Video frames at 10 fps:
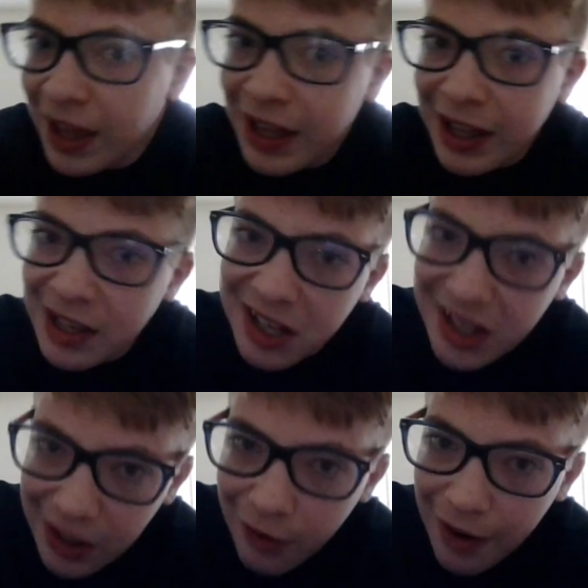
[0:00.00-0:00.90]

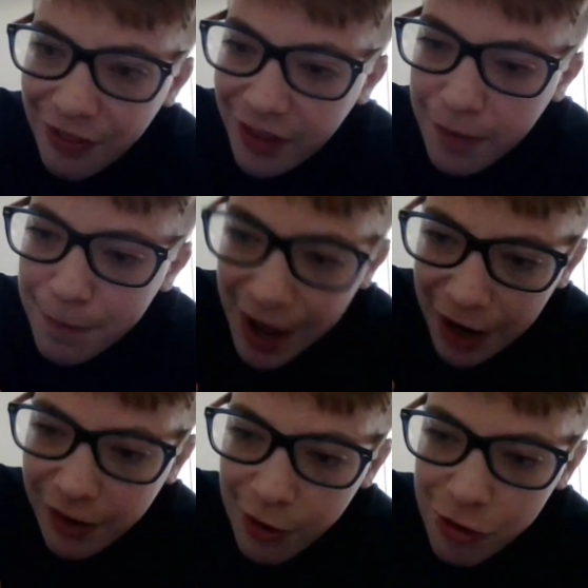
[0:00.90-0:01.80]
still, I think the
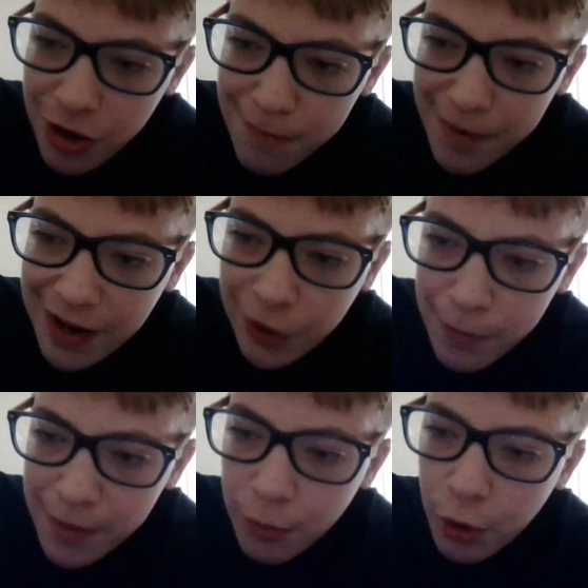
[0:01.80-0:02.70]
background should have been a little
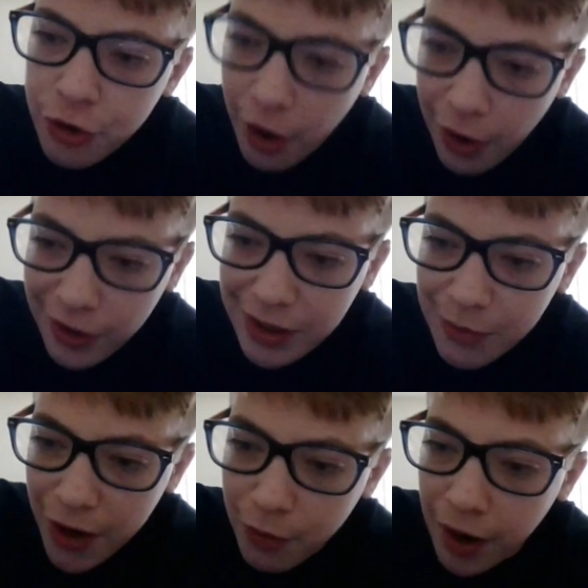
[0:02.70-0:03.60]
bit more dark than
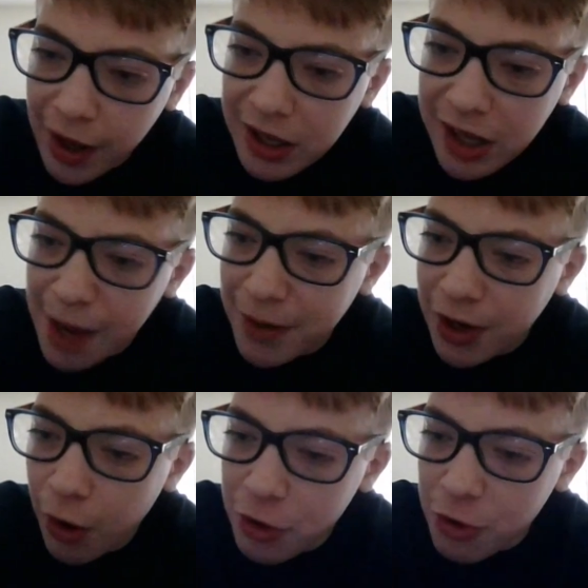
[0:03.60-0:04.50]
what it was. I mean,
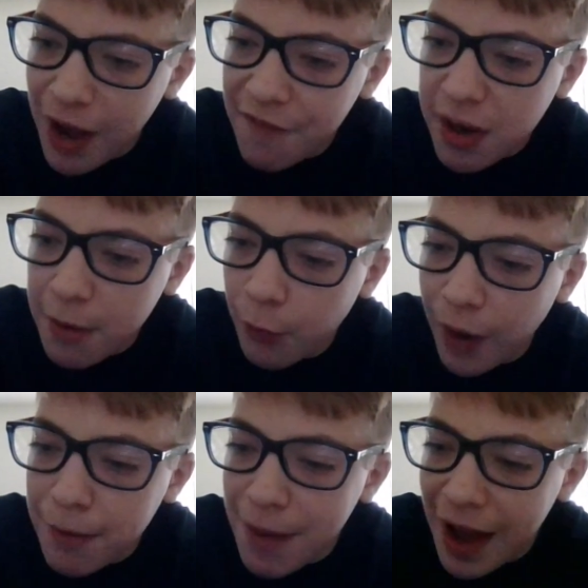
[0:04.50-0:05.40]
all you have is a
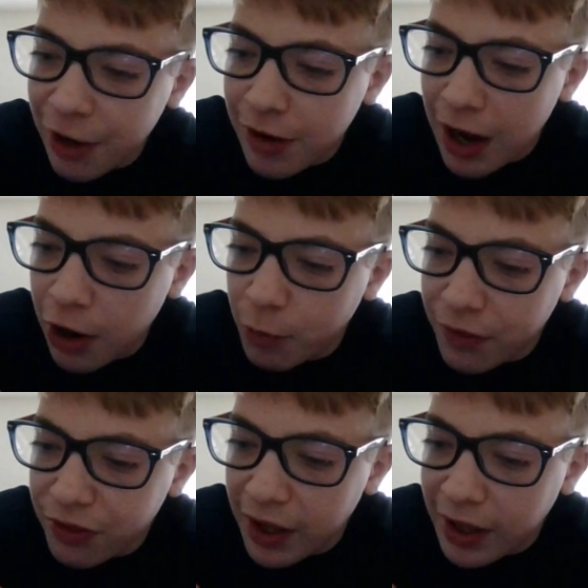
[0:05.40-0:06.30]
white background
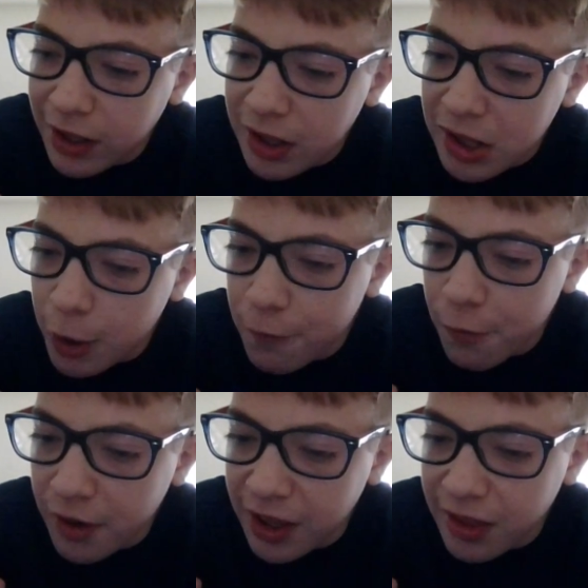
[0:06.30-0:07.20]
with, like,
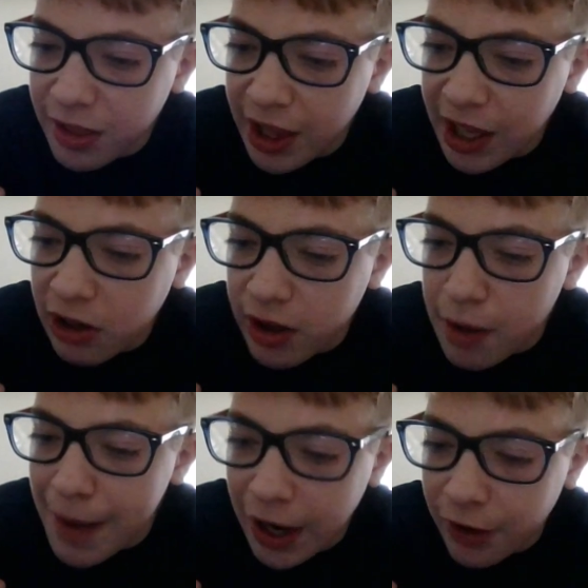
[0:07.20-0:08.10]
silvery things in the
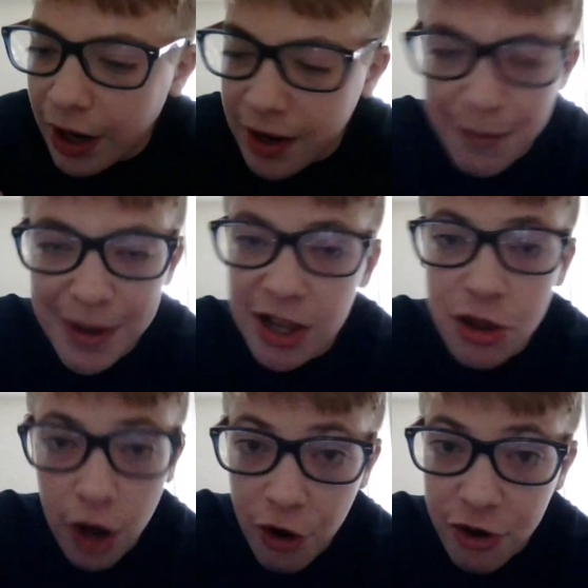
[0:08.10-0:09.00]
background. I mean, the
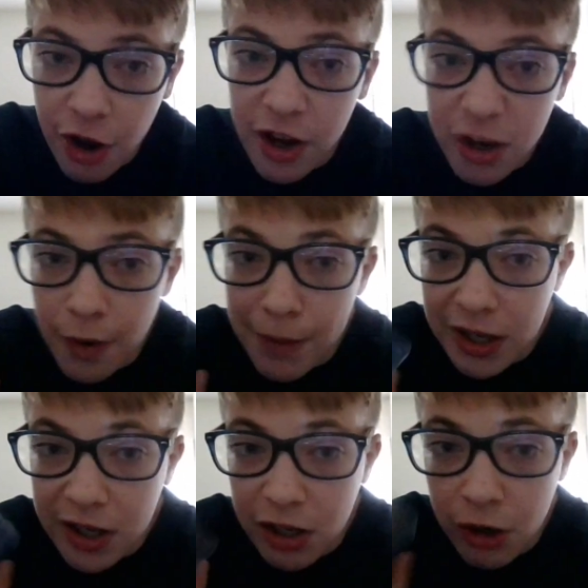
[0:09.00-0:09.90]
Charizard is what
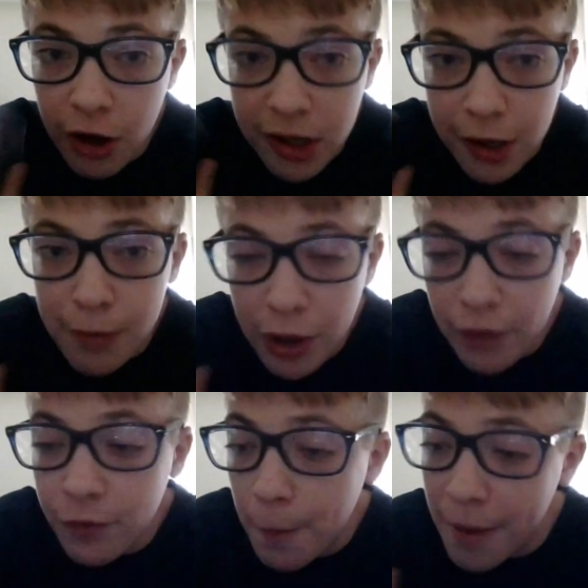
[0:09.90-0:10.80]
makes this card so
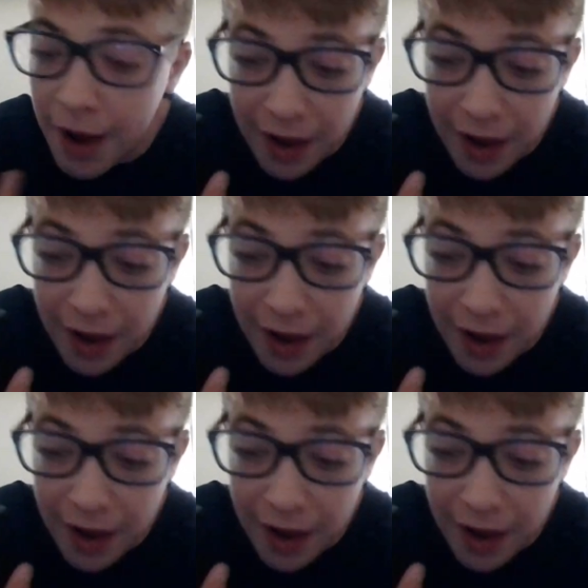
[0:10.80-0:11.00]
beautiful, but